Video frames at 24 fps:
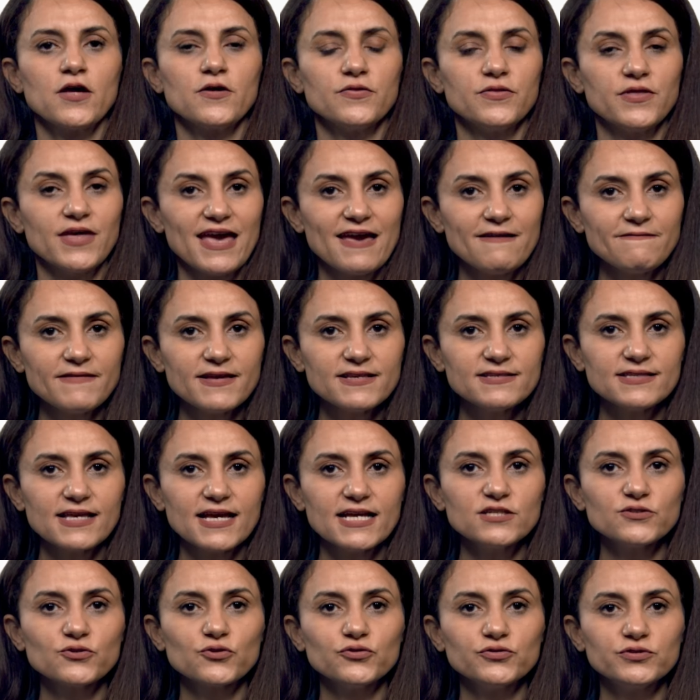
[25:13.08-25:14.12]
The
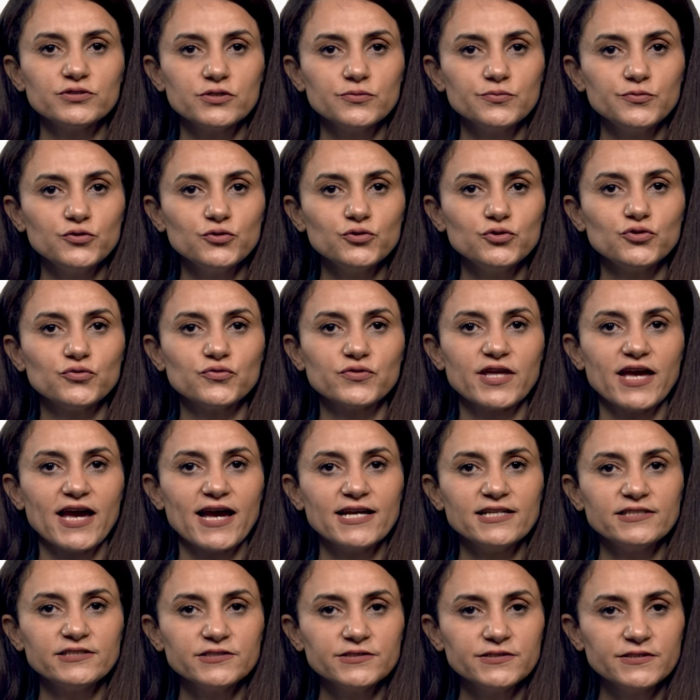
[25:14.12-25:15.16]
FSIs contribute to the
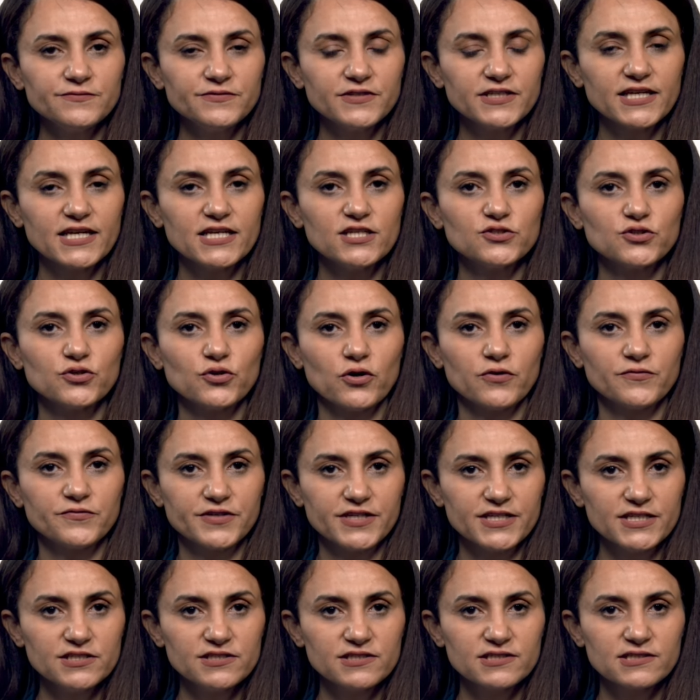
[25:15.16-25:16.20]
identification of
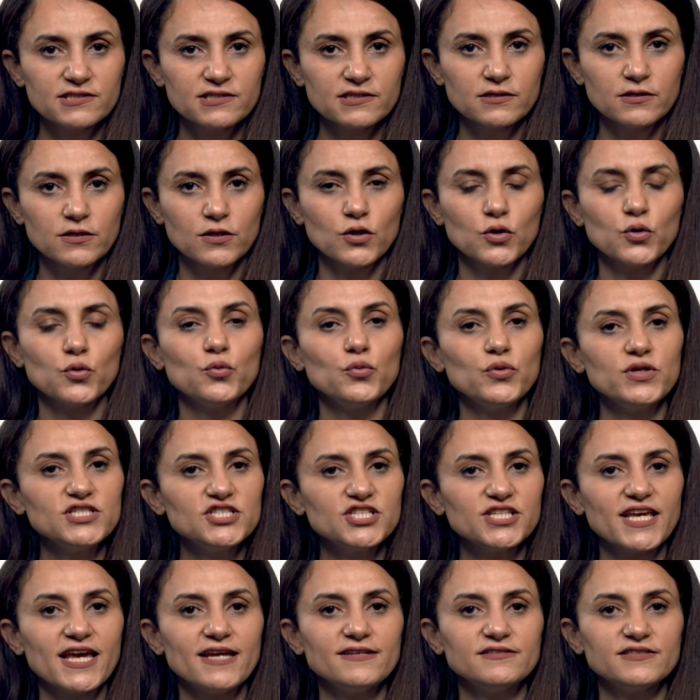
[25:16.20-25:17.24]
risks,
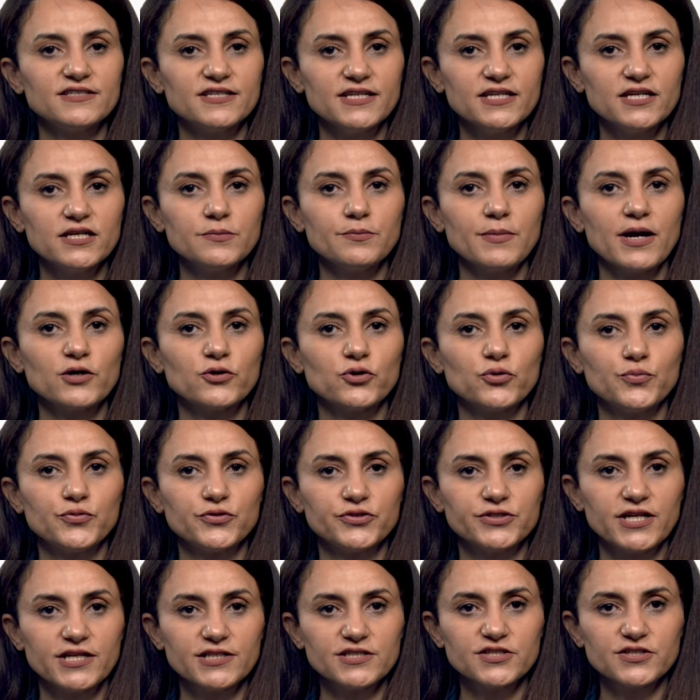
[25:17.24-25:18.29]
which can trigger
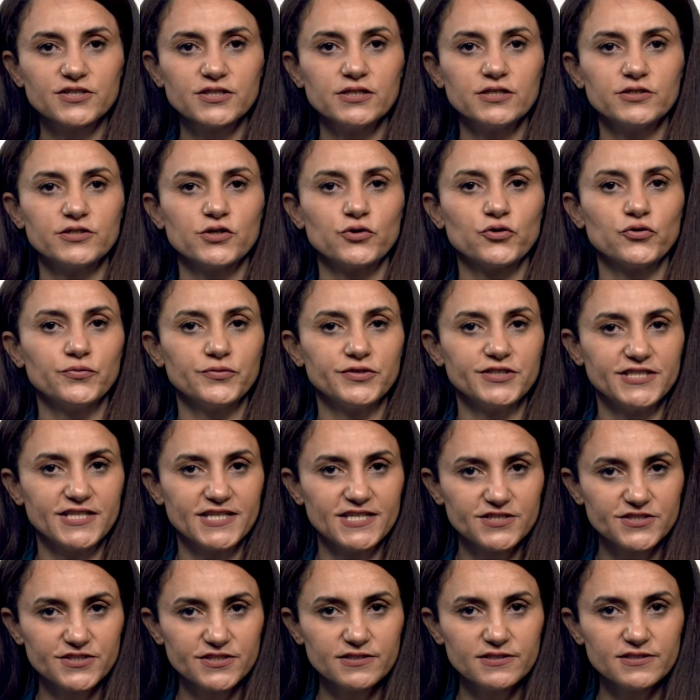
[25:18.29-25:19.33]
macroprudential
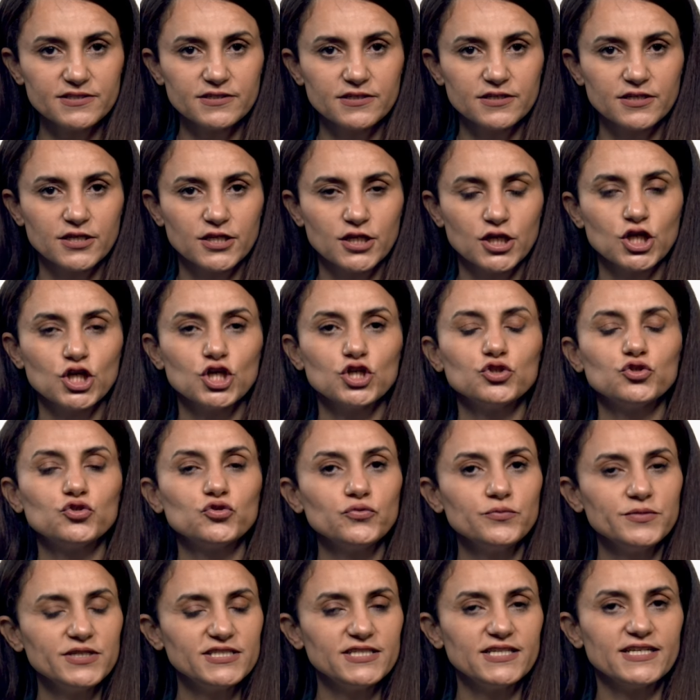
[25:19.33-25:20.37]
recommendations to
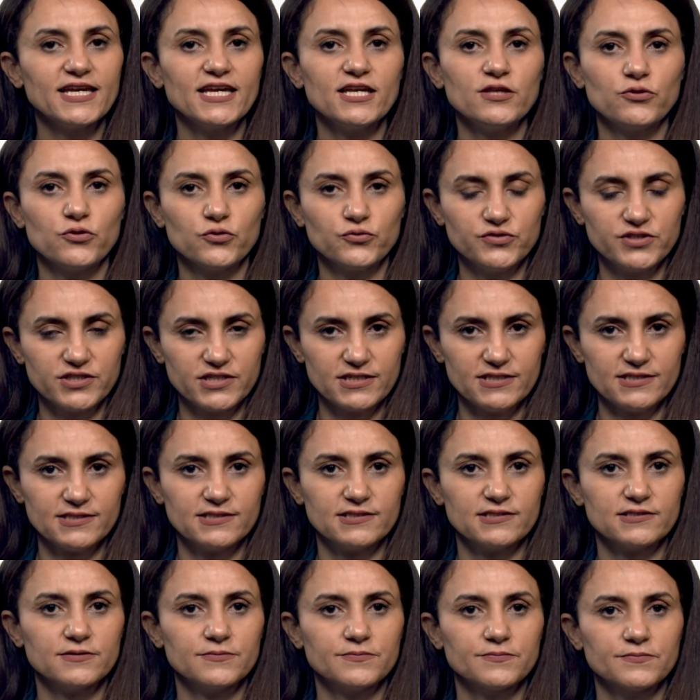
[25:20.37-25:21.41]
mitigate those
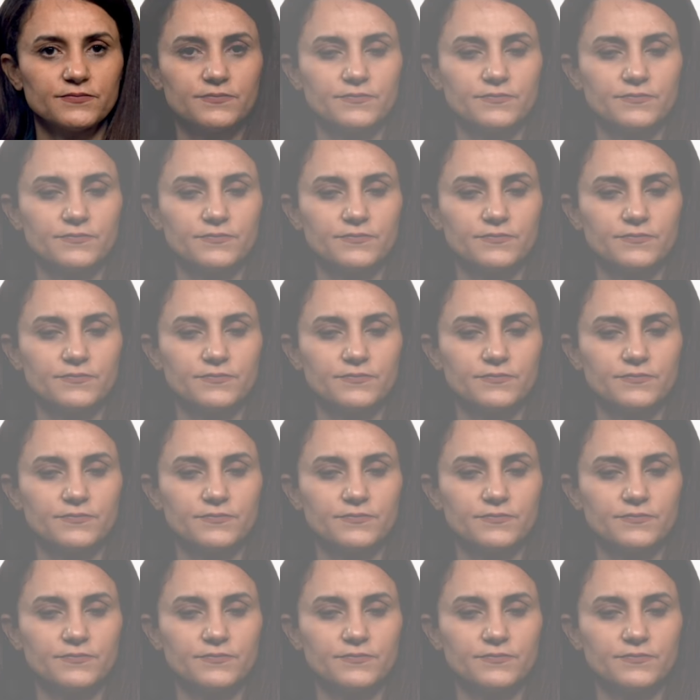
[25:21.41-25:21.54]
risks.